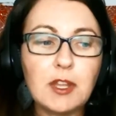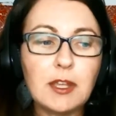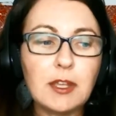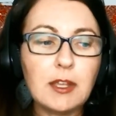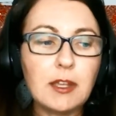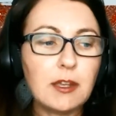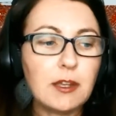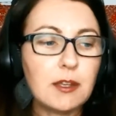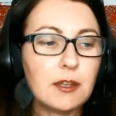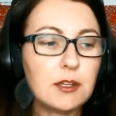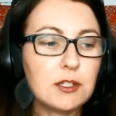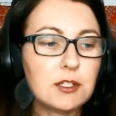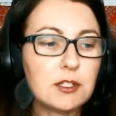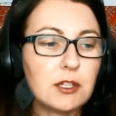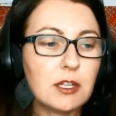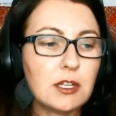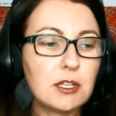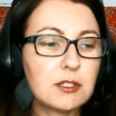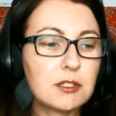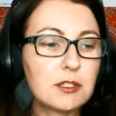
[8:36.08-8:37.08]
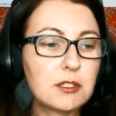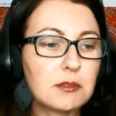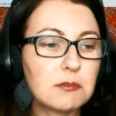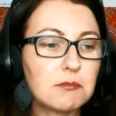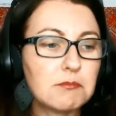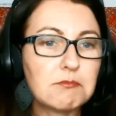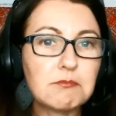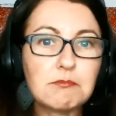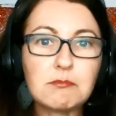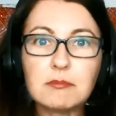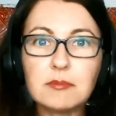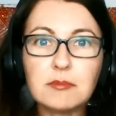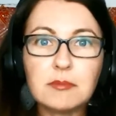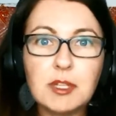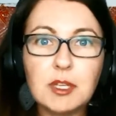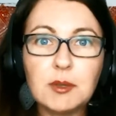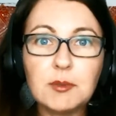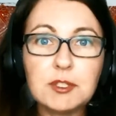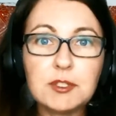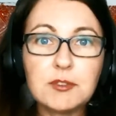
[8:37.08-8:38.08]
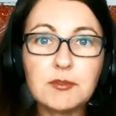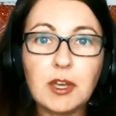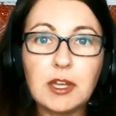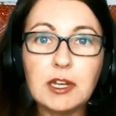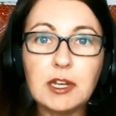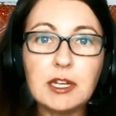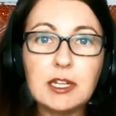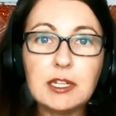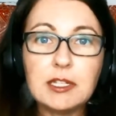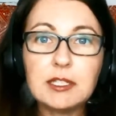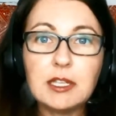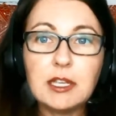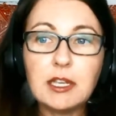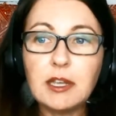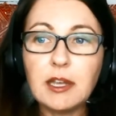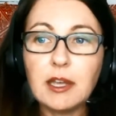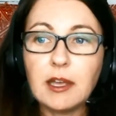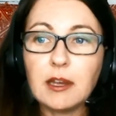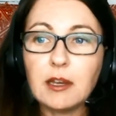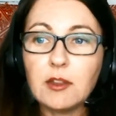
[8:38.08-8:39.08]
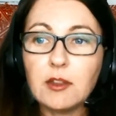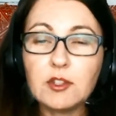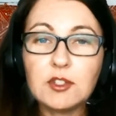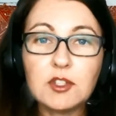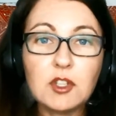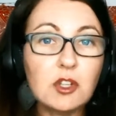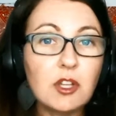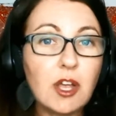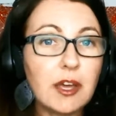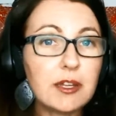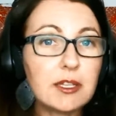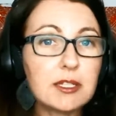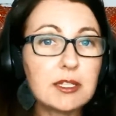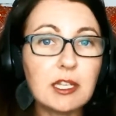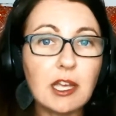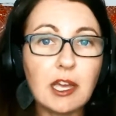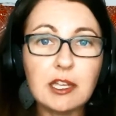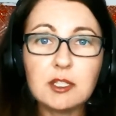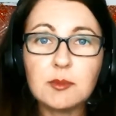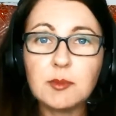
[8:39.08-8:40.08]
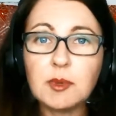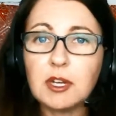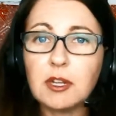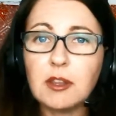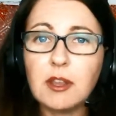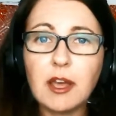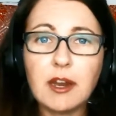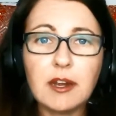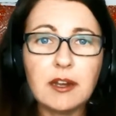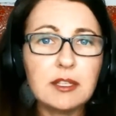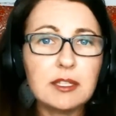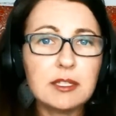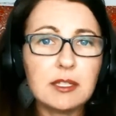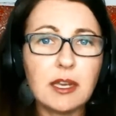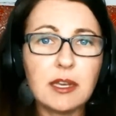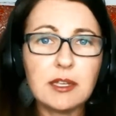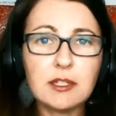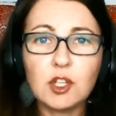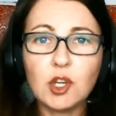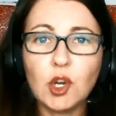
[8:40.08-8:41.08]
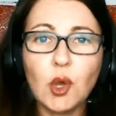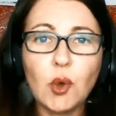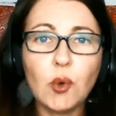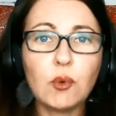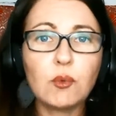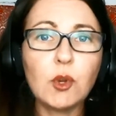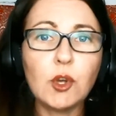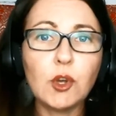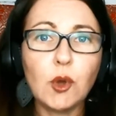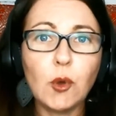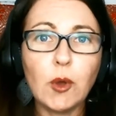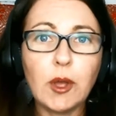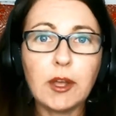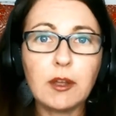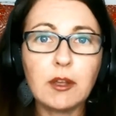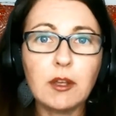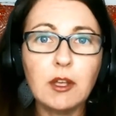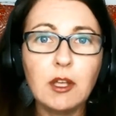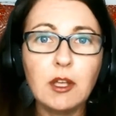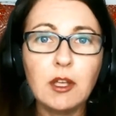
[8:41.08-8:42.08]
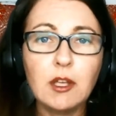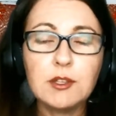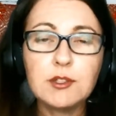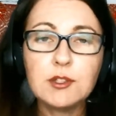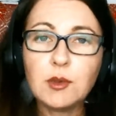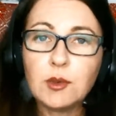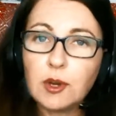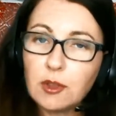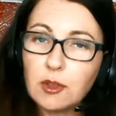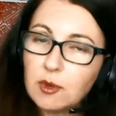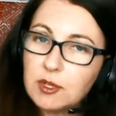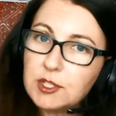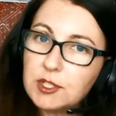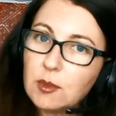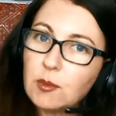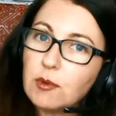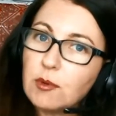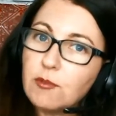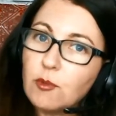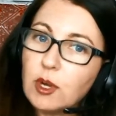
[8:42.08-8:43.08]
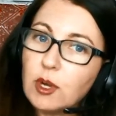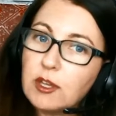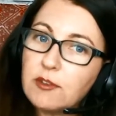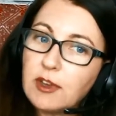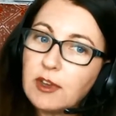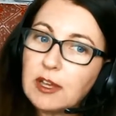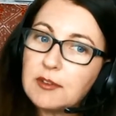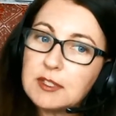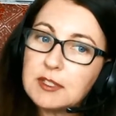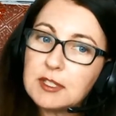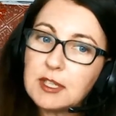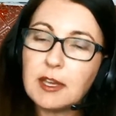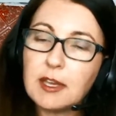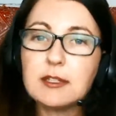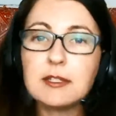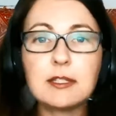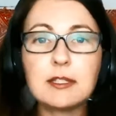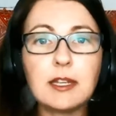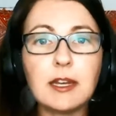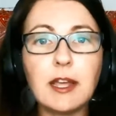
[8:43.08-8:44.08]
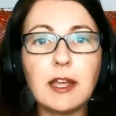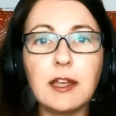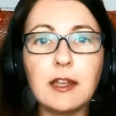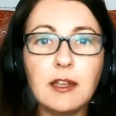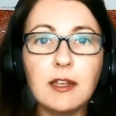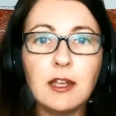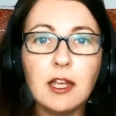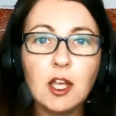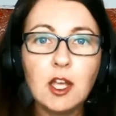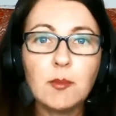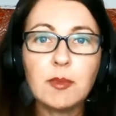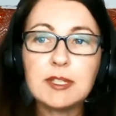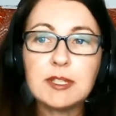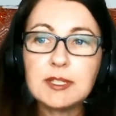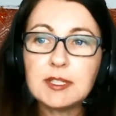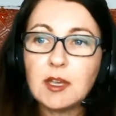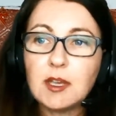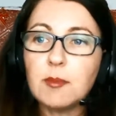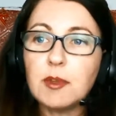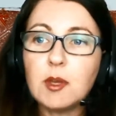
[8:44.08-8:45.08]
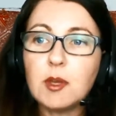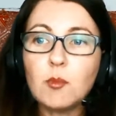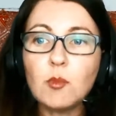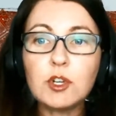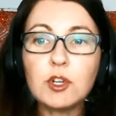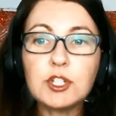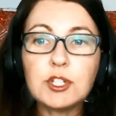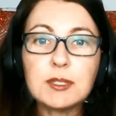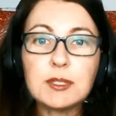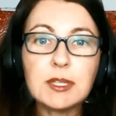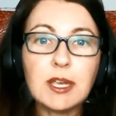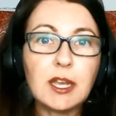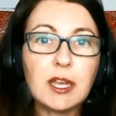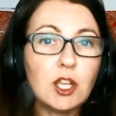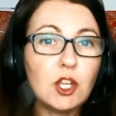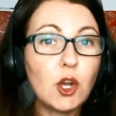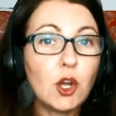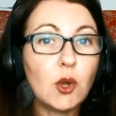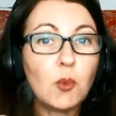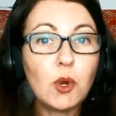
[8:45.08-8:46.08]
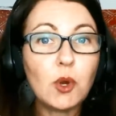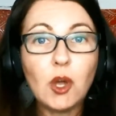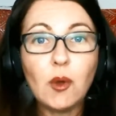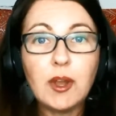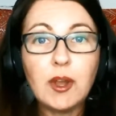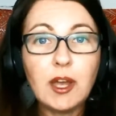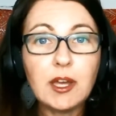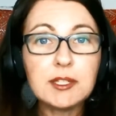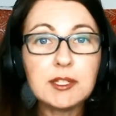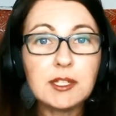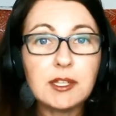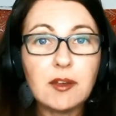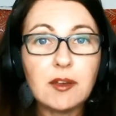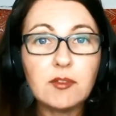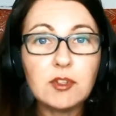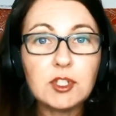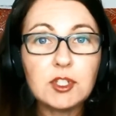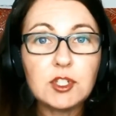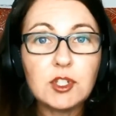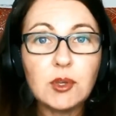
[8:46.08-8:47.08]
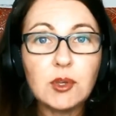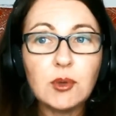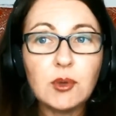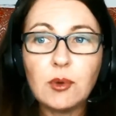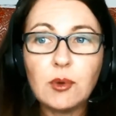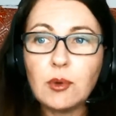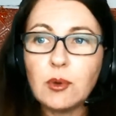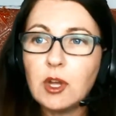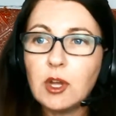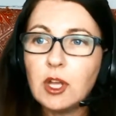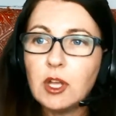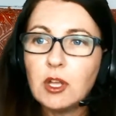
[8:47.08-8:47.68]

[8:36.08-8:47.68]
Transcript: And it was fun and easy, and there's a lot of slides, but a lot of the slides are going real quick. So in other words, there were 45 slides today, but some of them were just like, we're going on to level 2.